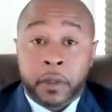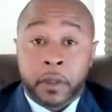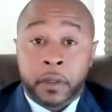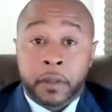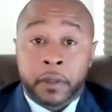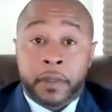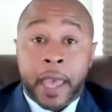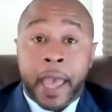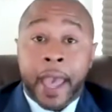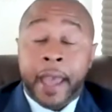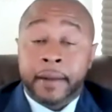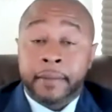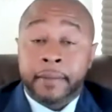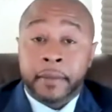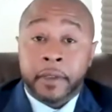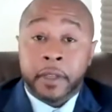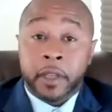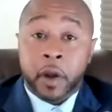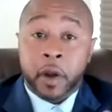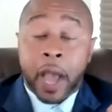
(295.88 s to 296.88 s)
that
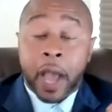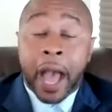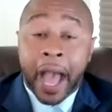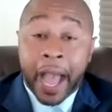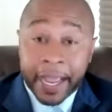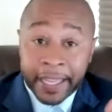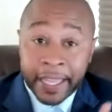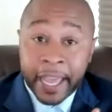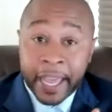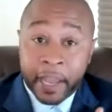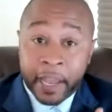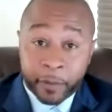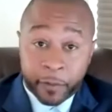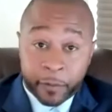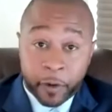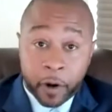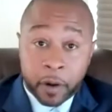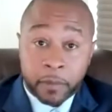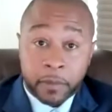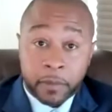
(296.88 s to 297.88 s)
I came
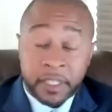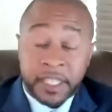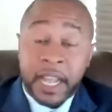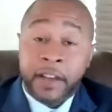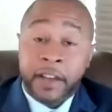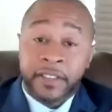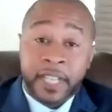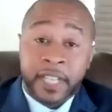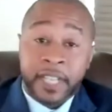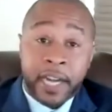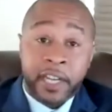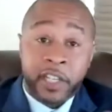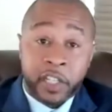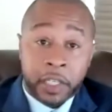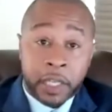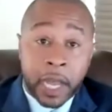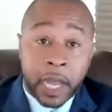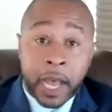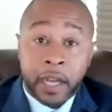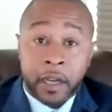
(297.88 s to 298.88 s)
from, South Side of
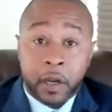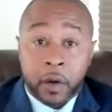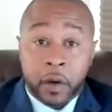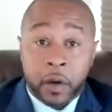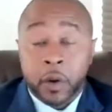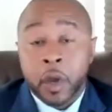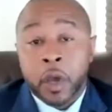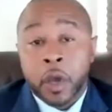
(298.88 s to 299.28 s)
Chicago.